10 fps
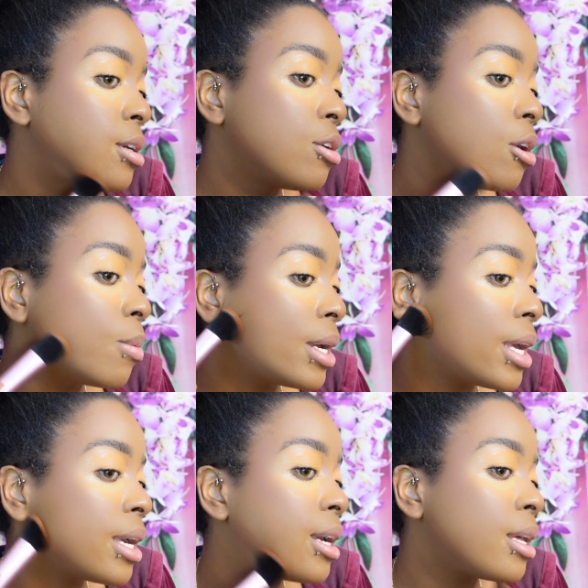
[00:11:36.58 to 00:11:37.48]
Go
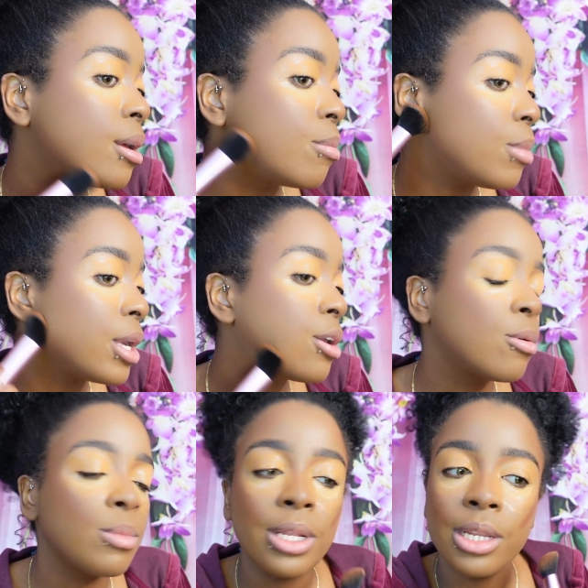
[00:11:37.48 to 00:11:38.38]
ahead and make your
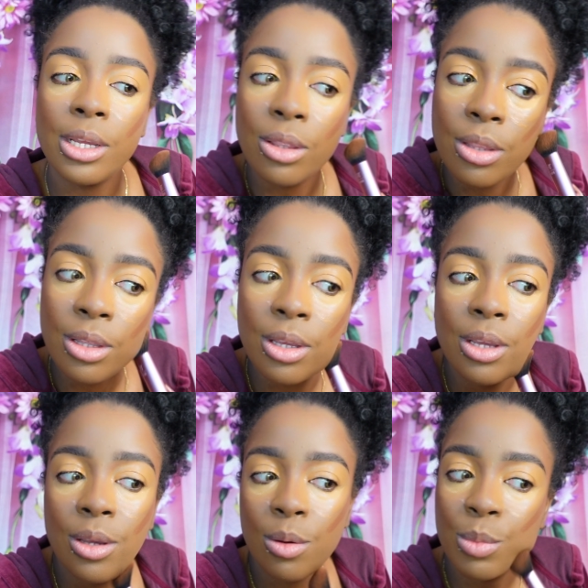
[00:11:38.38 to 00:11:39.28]
money,
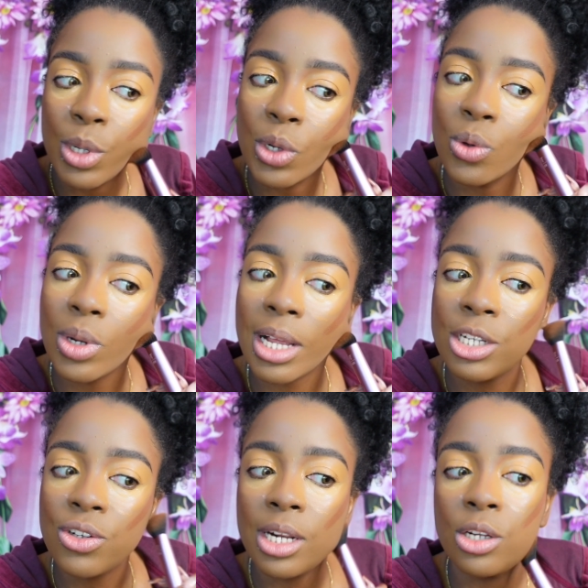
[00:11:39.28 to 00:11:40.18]
but do not
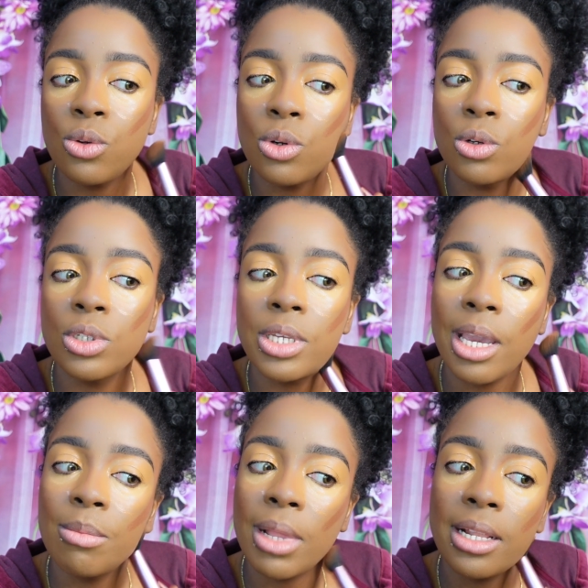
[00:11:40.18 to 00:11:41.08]
try to do no
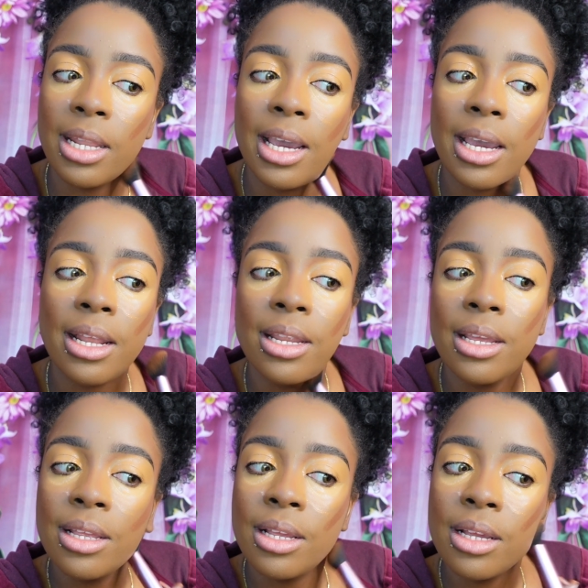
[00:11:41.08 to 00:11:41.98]
scam like that,
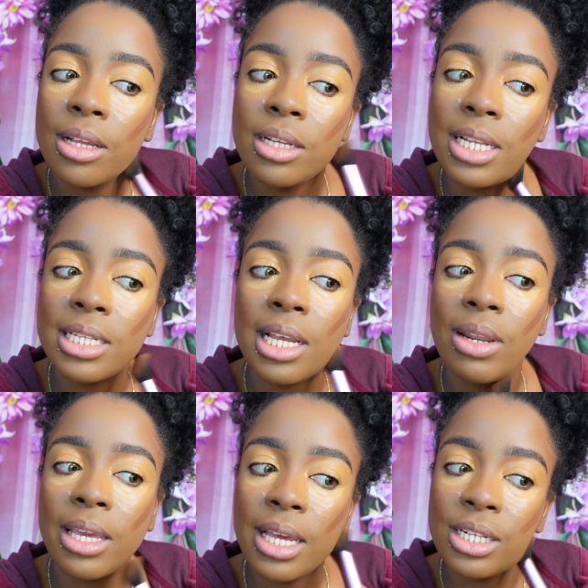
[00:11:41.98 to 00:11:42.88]
because that's how
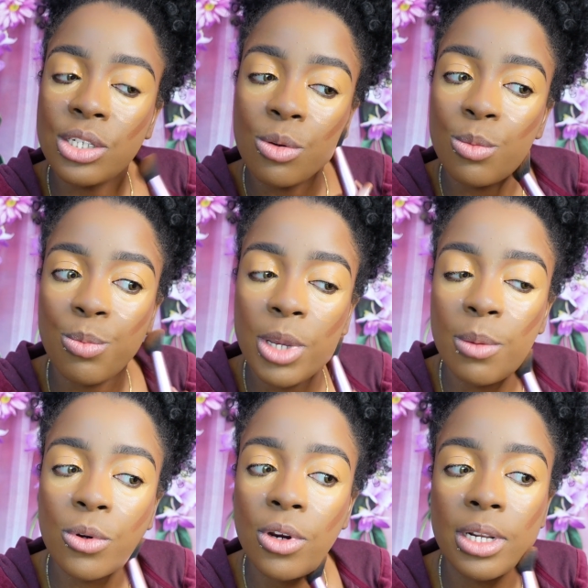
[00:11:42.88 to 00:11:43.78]
they get you.
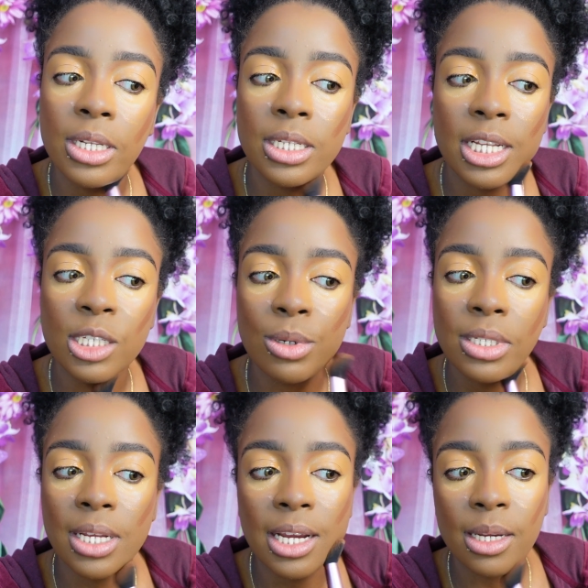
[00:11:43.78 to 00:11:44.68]
People are in a desperate
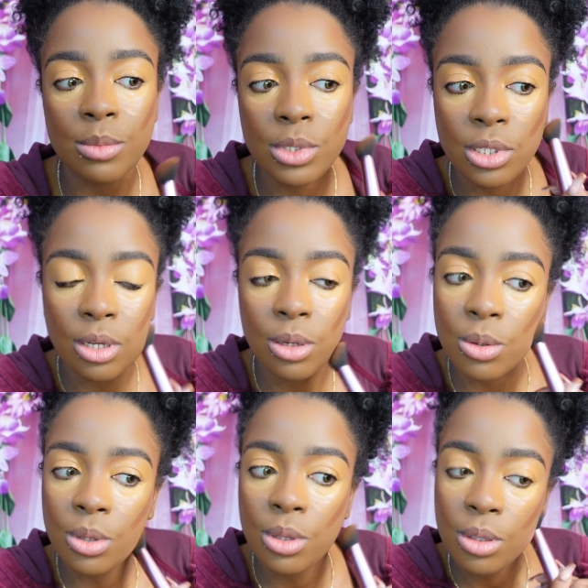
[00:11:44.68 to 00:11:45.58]
time, so
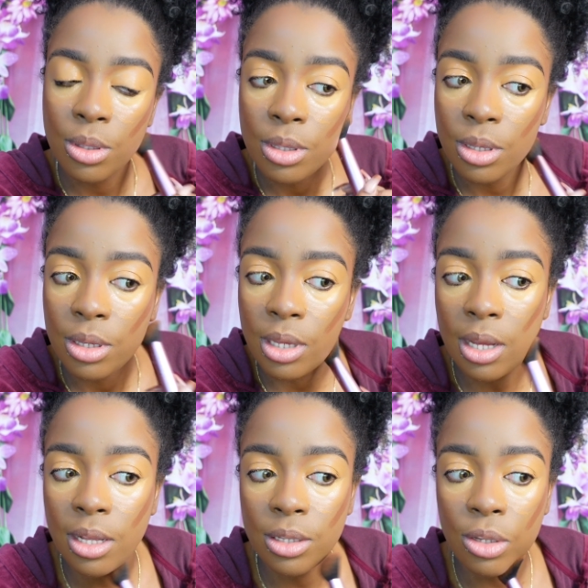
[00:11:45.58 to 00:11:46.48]

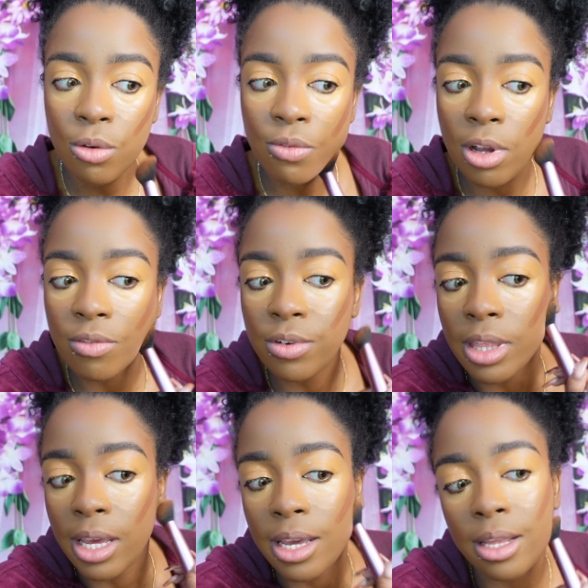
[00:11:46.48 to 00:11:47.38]
y'all don't fall for
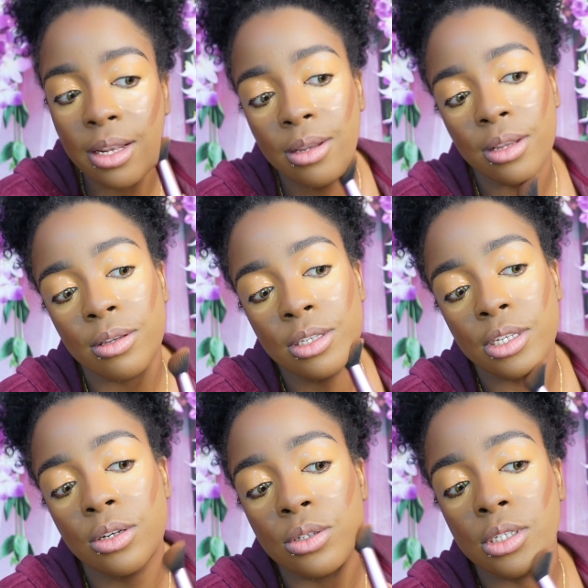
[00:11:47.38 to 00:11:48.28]
that.
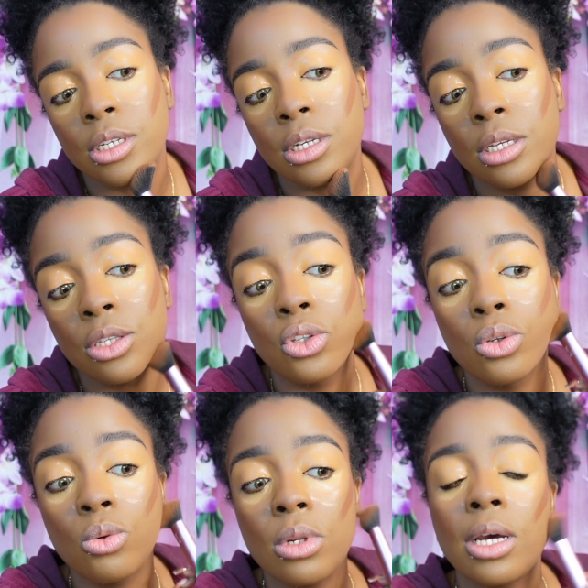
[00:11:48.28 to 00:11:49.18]
Seriously,
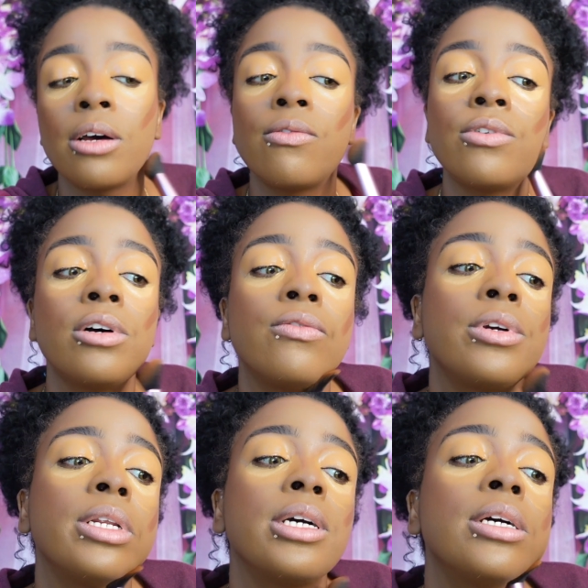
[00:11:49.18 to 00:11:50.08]
do not fall
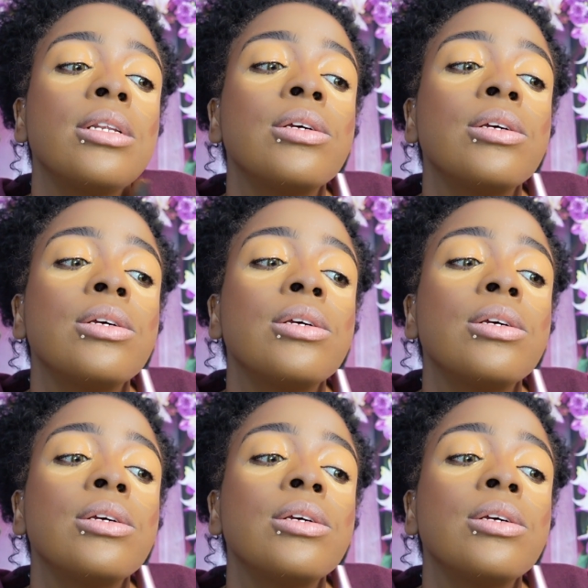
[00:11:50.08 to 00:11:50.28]
for that.